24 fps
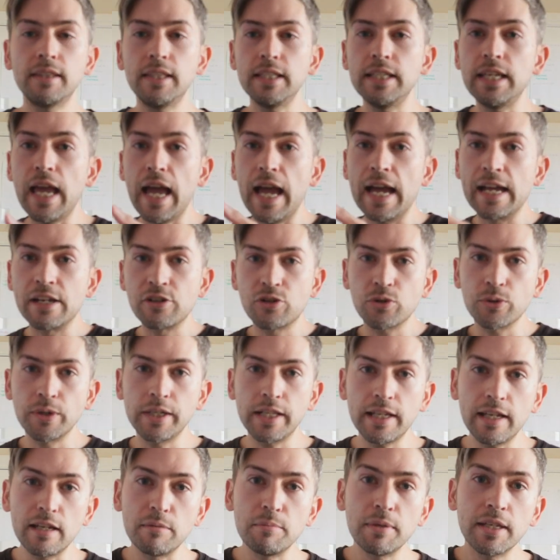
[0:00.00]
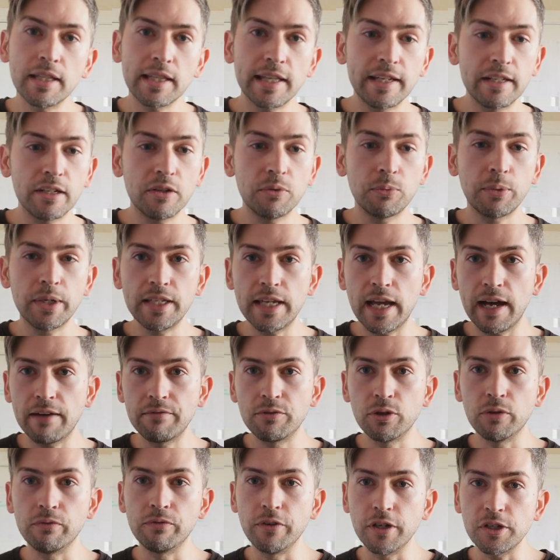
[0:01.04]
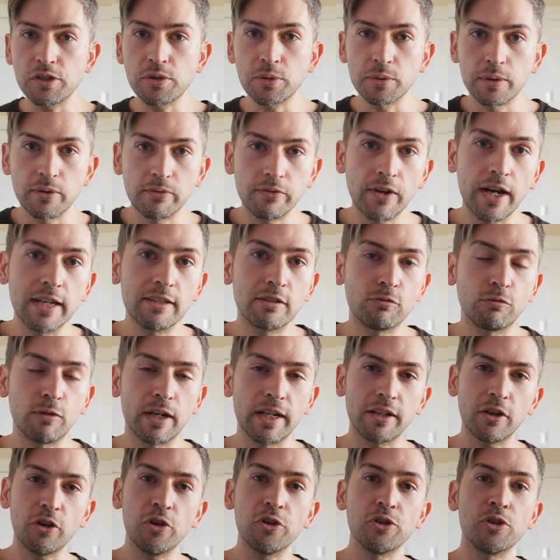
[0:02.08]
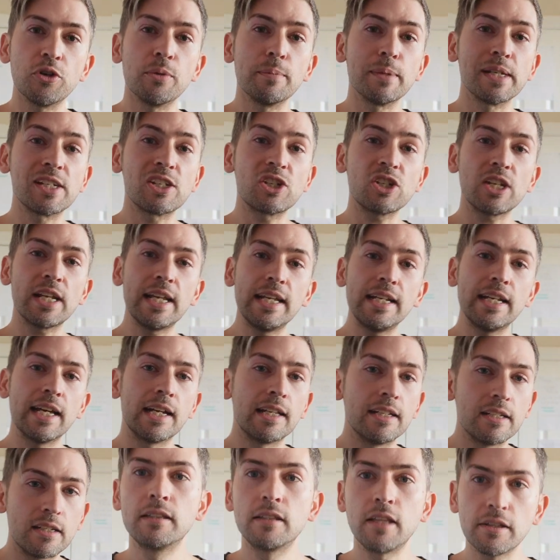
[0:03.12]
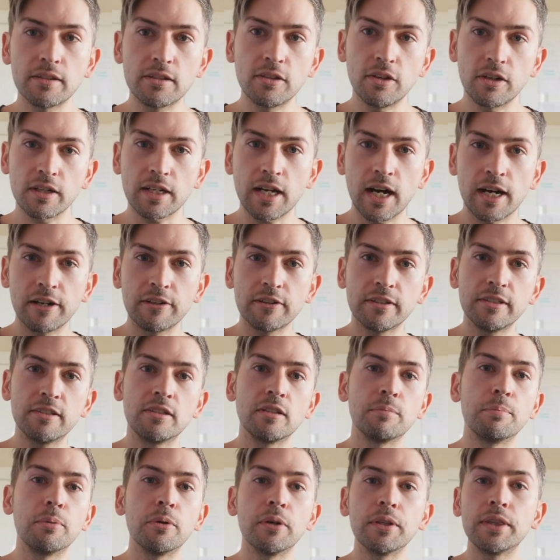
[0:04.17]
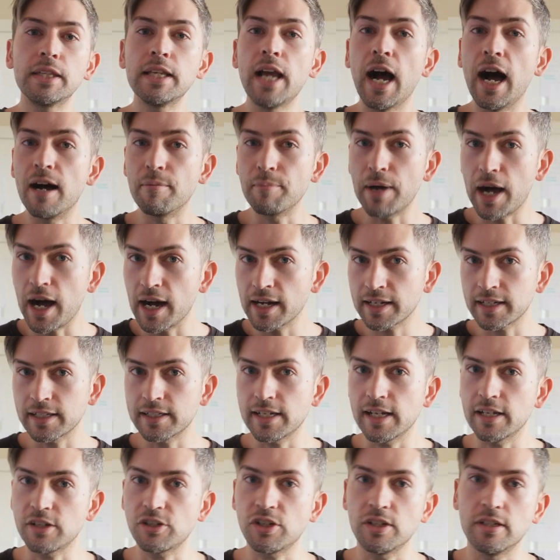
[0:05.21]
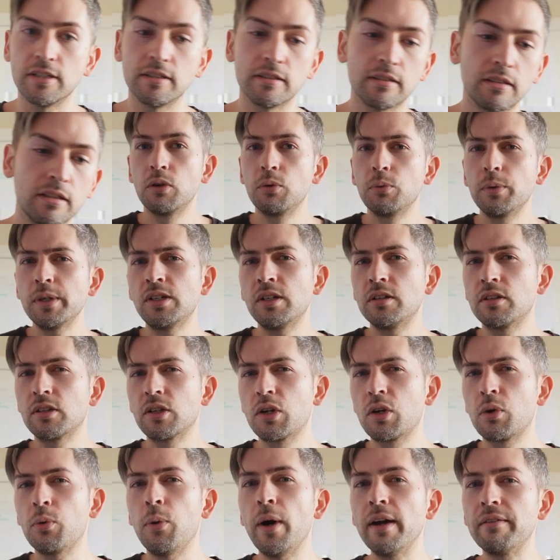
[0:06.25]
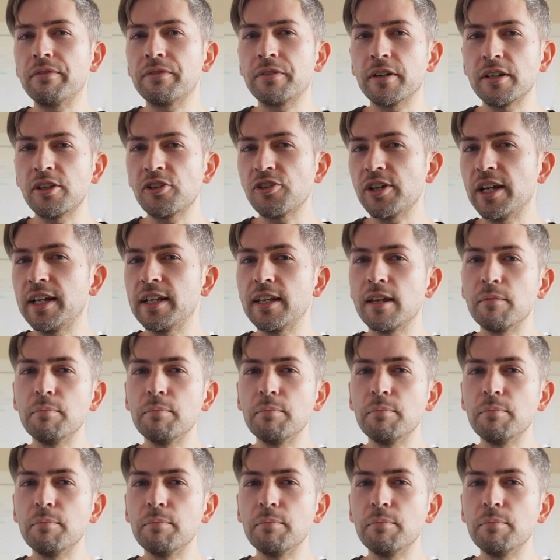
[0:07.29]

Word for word: The Android emulator, where you have your virtual device running on your machine, does not currently support the ARM architecture, which is quite frustrating.